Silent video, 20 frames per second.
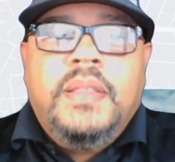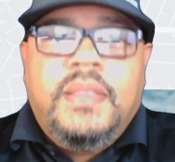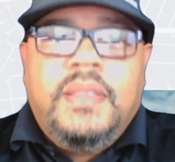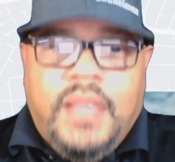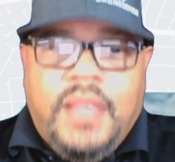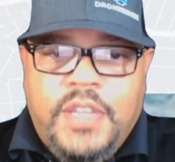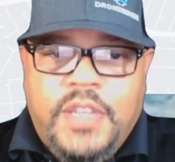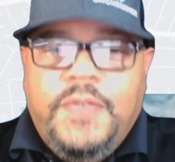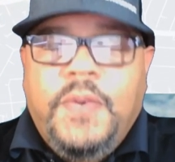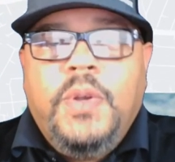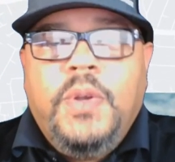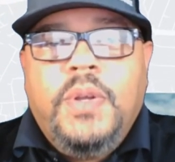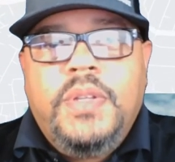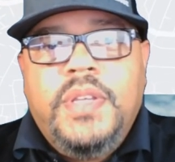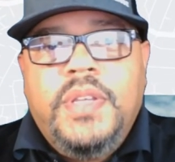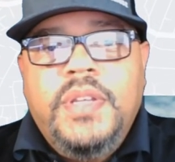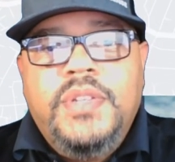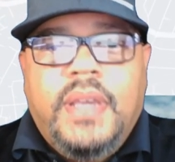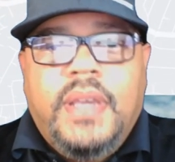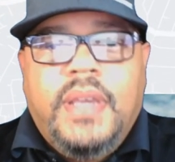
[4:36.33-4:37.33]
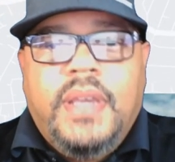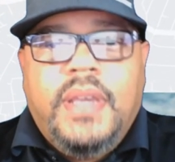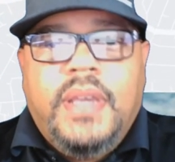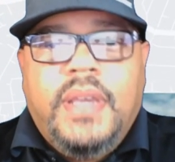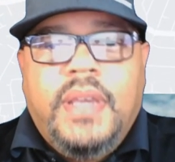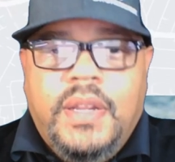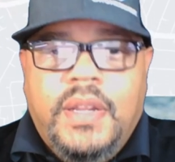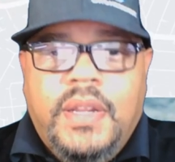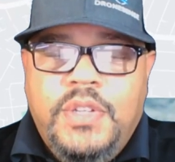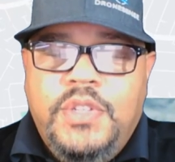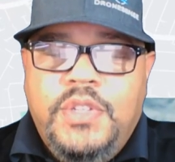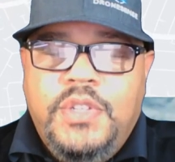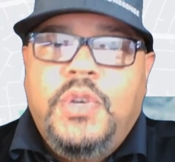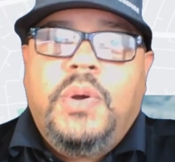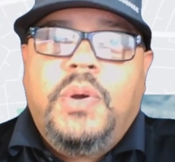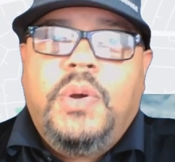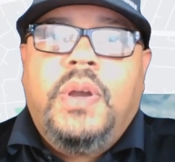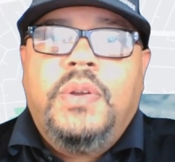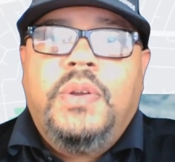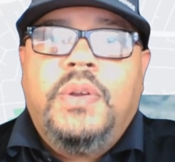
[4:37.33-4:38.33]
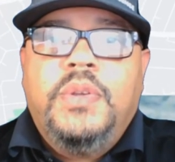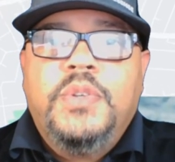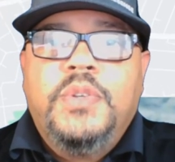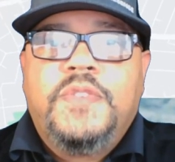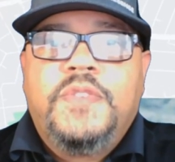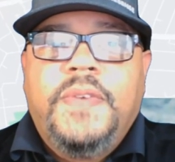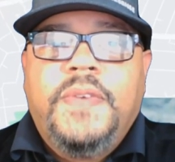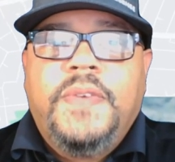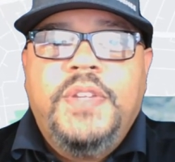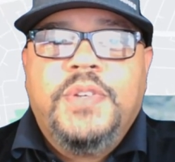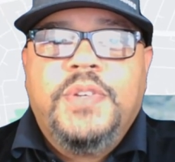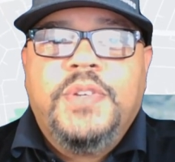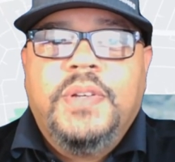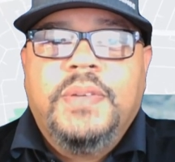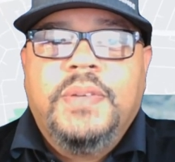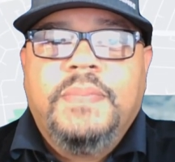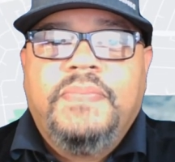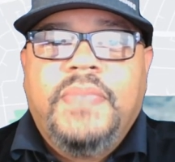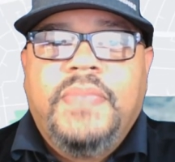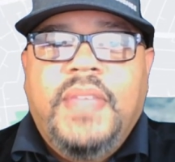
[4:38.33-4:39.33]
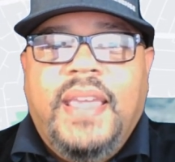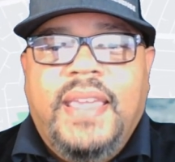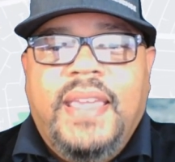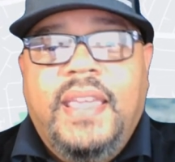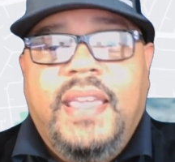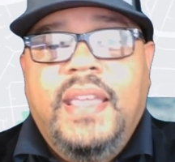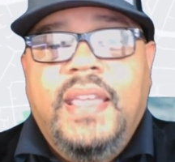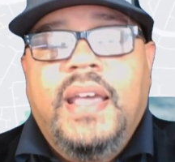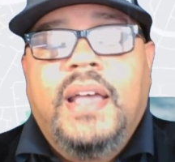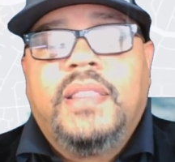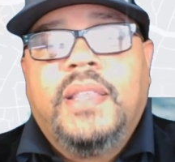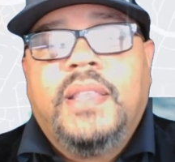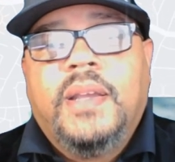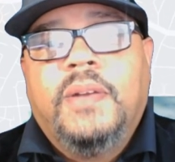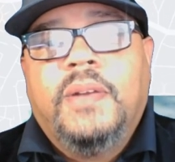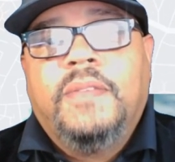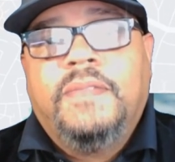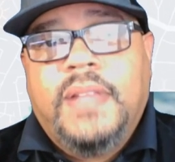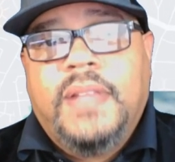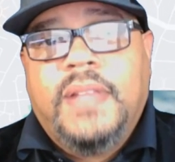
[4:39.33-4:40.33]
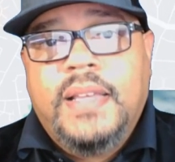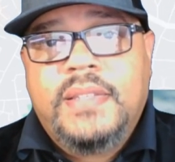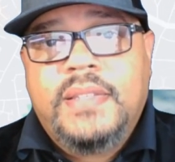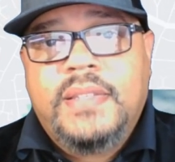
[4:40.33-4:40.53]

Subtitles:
thanks for your attention and enjoy our newest feature and get out there and fly